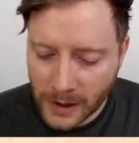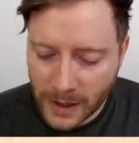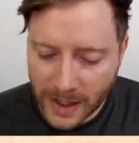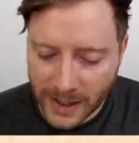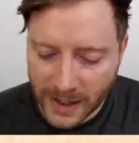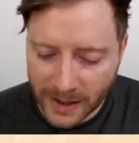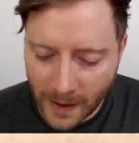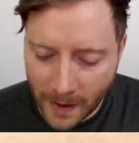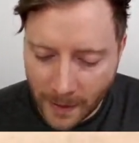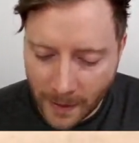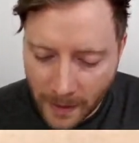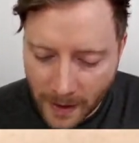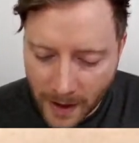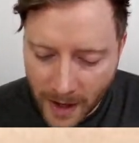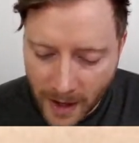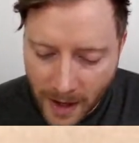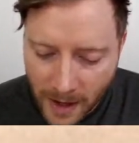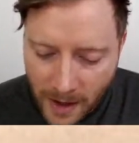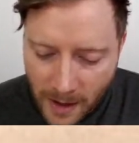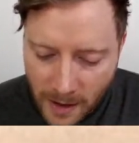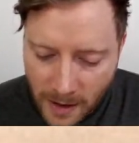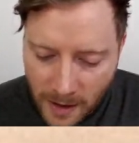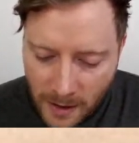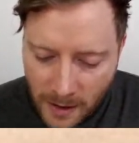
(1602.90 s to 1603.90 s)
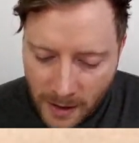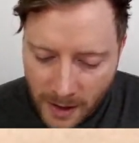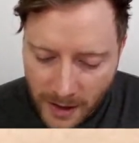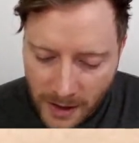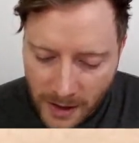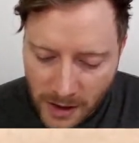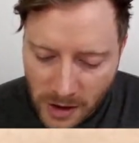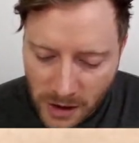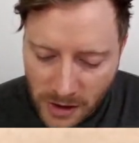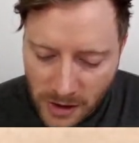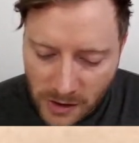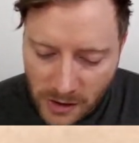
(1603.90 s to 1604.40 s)
like that there. I
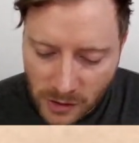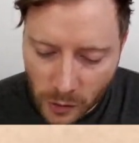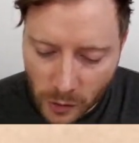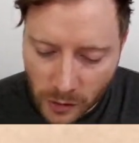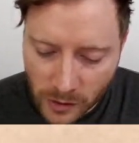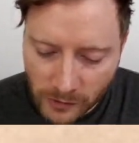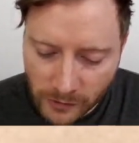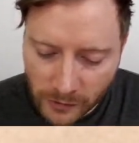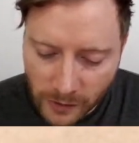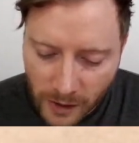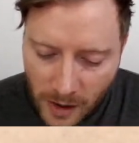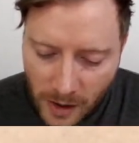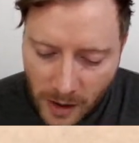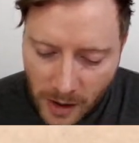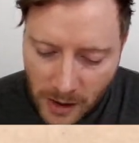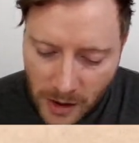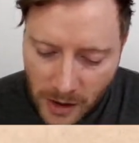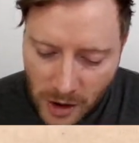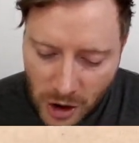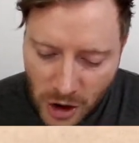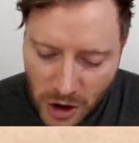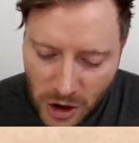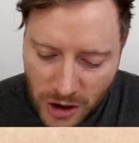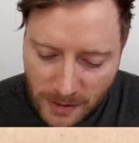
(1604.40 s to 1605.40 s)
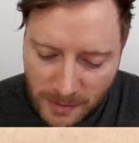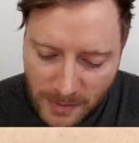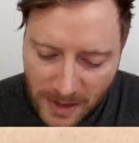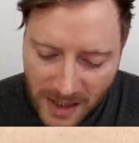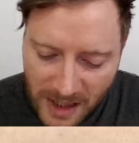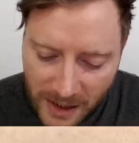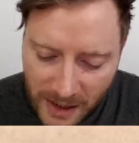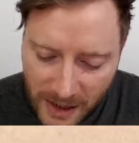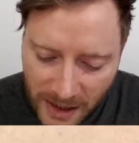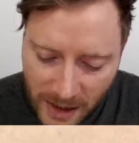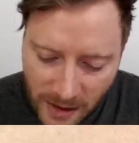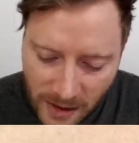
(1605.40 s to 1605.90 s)
can just sort of
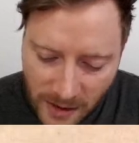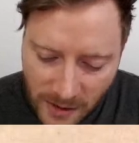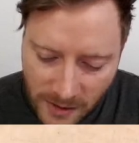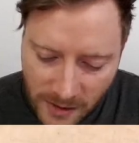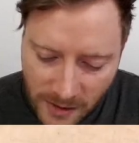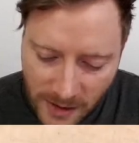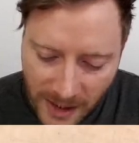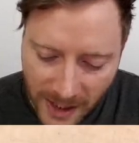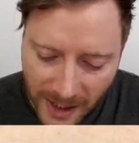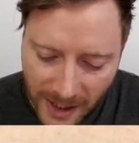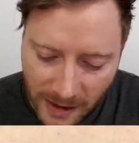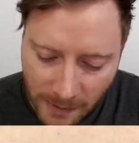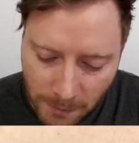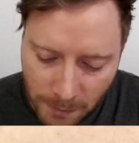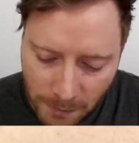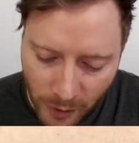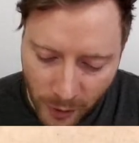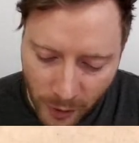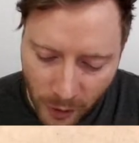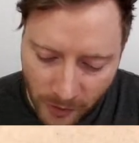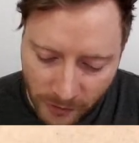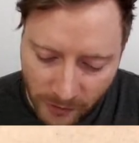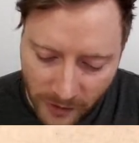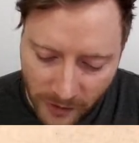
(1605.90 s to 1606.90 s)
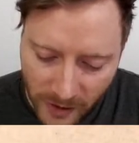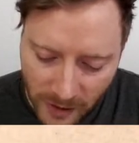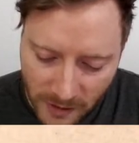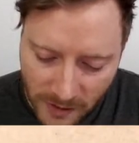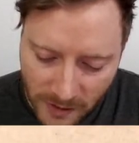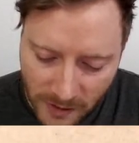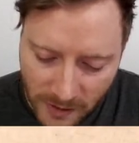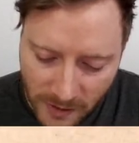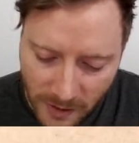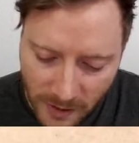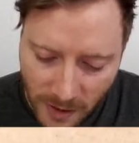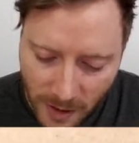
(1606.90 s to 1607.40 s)
shimmy it in to get it
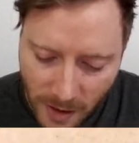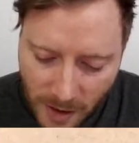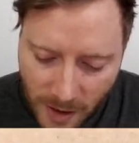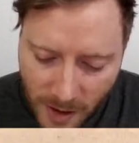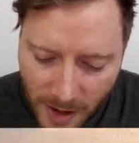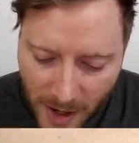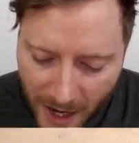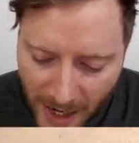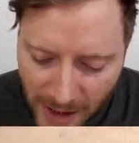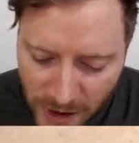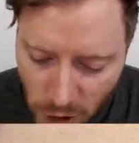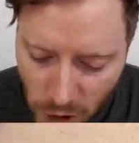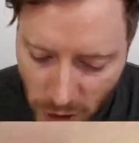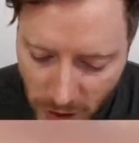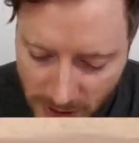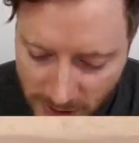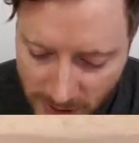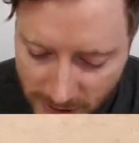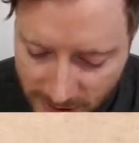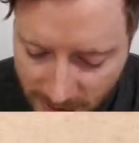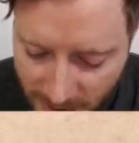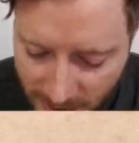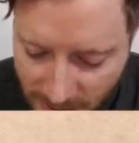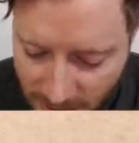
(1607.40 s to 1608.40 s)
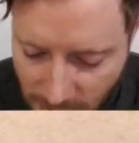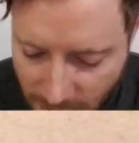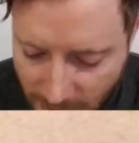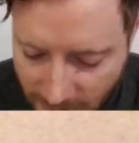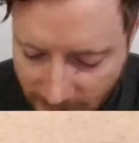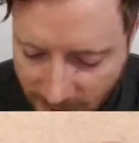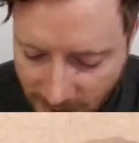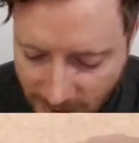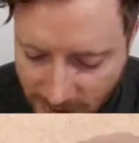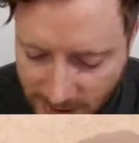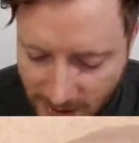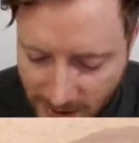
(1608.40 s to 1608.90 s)
perfect. And you can see,
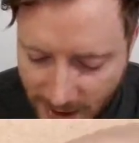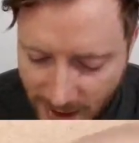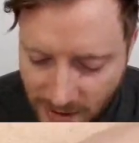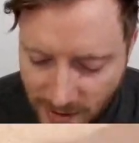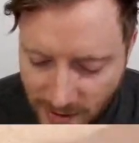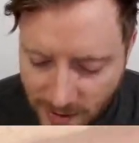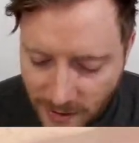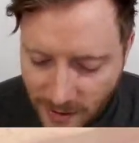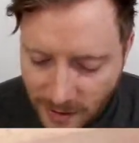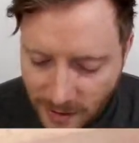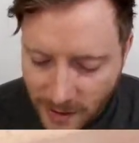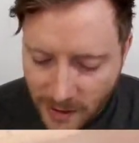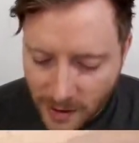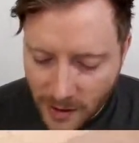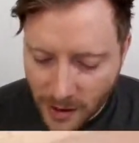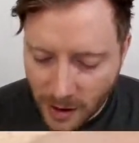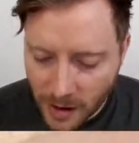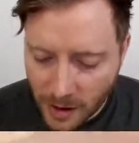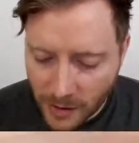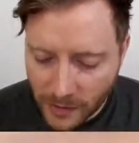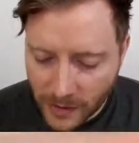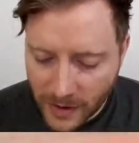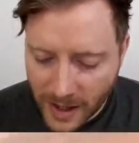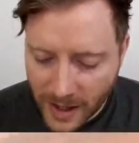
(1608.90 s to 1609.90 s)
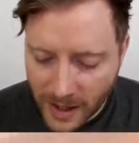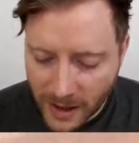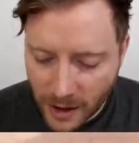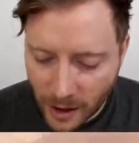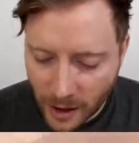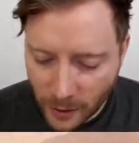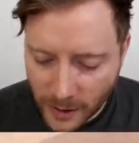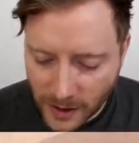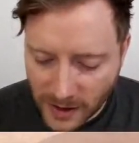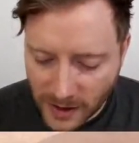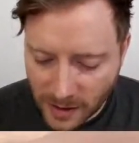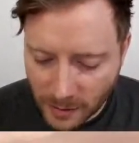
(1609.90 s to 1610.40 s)
like I said, they're
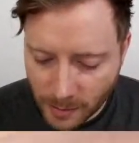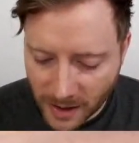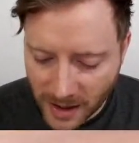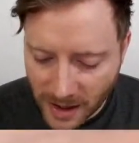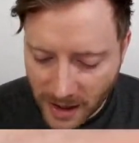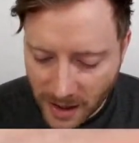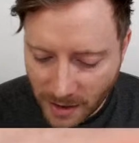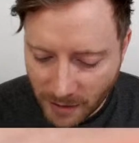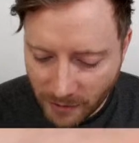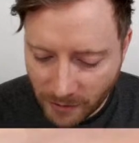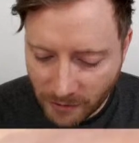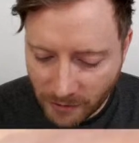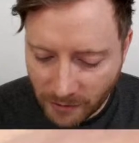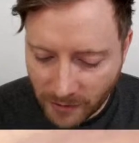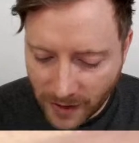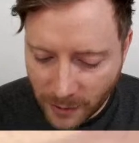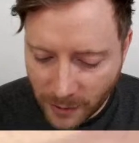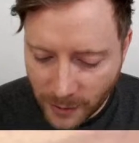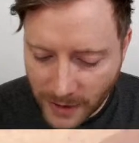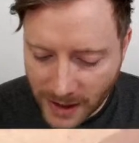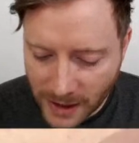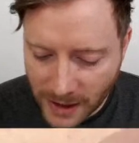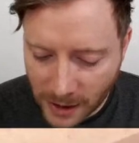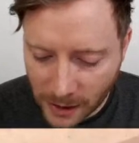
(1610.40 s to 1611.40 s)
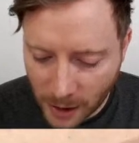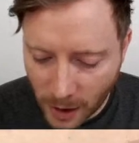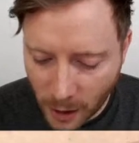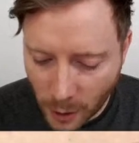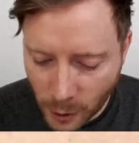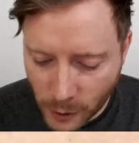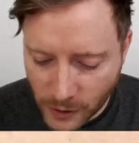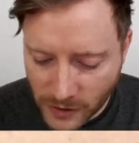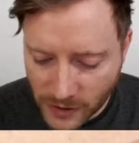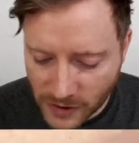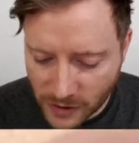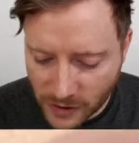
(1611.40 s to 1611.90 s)
going to be very
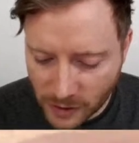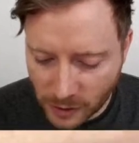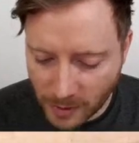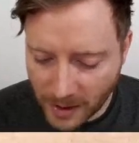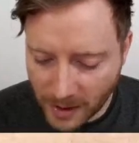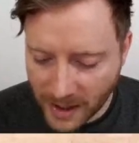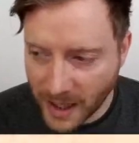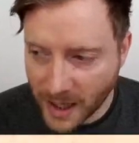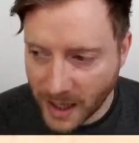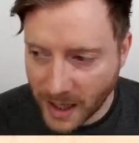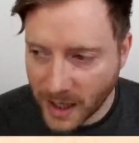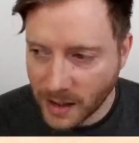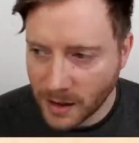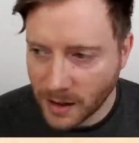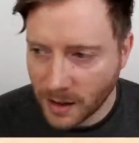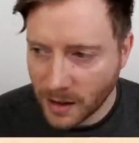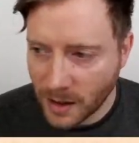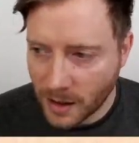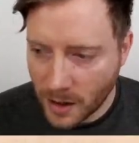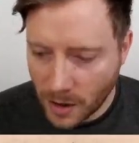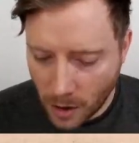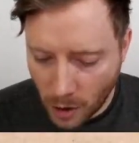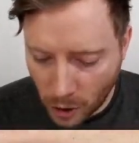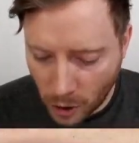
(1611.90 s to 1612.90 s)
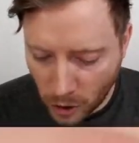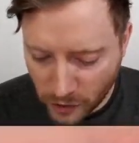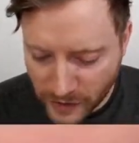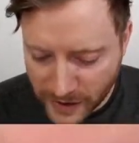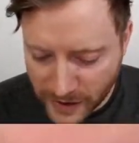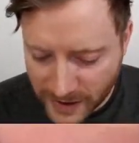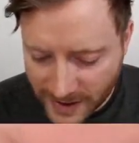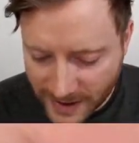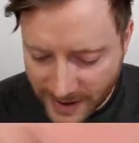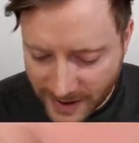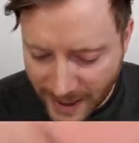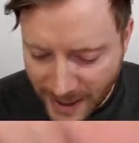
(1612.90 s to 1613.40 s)
close to being on
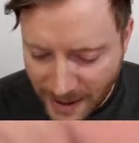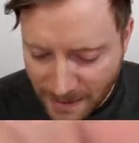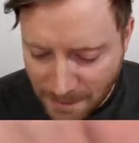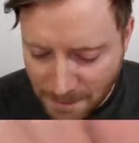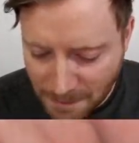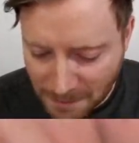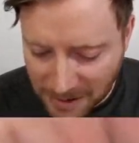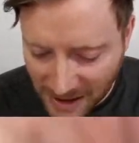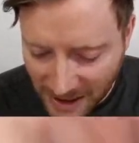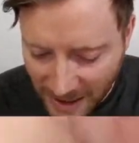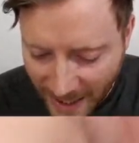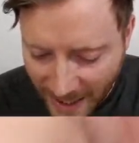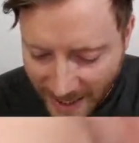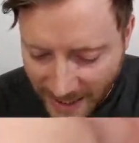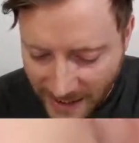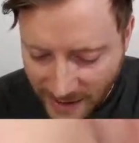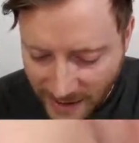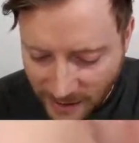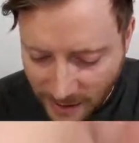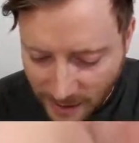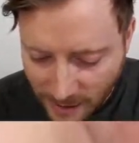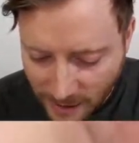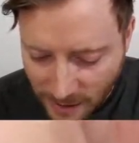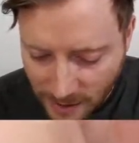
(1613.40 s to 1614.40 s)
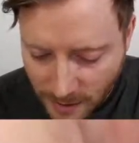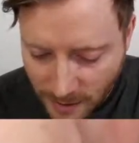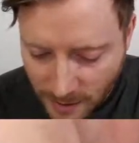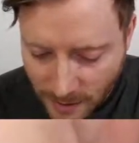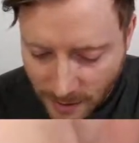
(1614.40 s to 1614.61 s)
the same plane.